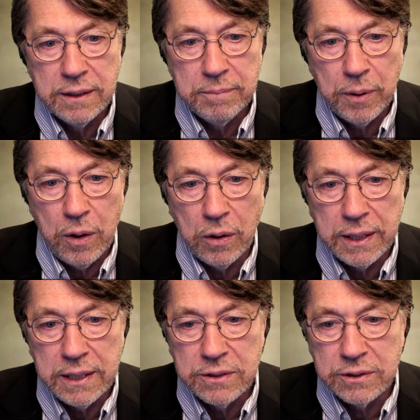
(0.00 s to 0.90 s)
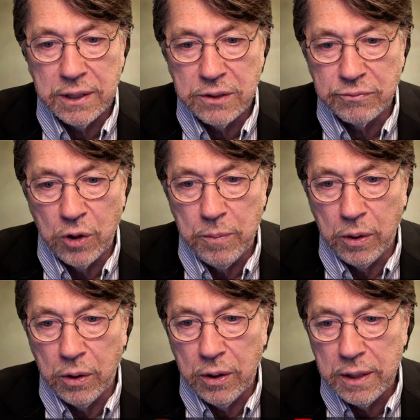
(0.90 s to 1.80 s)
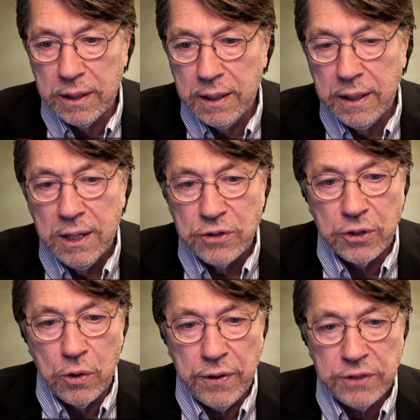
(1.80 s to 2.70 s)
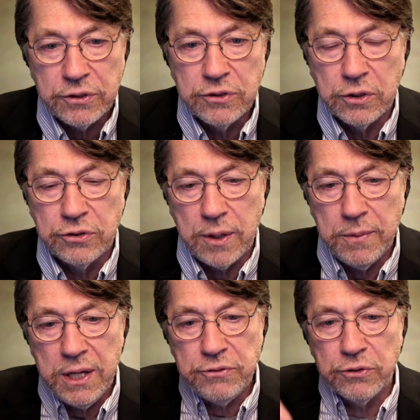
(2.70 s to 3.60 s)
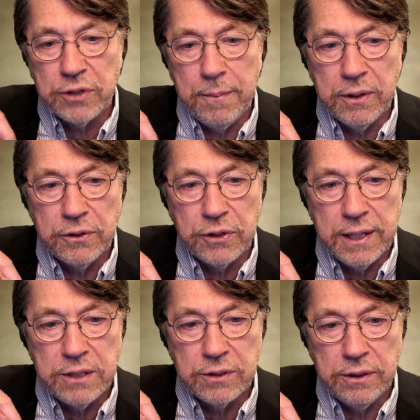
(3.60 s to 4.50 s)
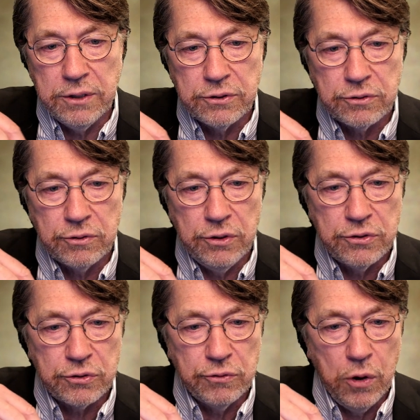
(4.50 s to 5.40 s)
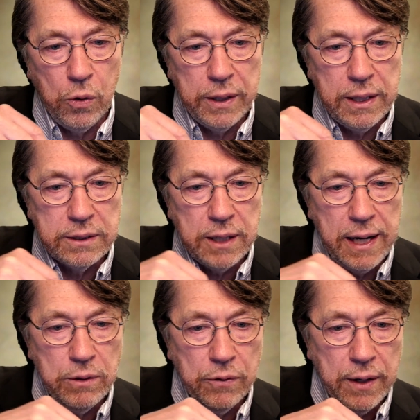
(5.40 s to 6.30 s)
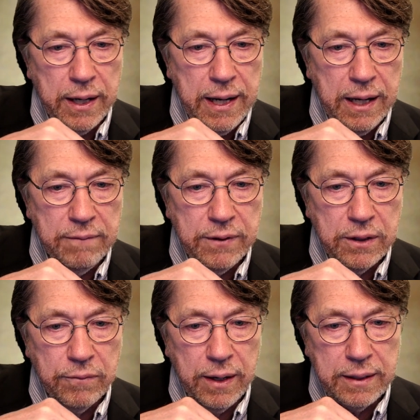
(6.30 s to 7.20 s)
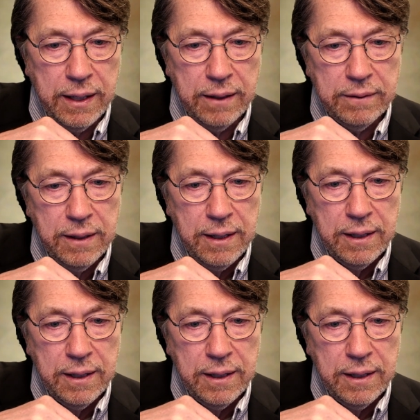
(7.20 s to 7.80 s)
Pauline says, Robillard. So these are some of the things that this scrolling title that I have here right now.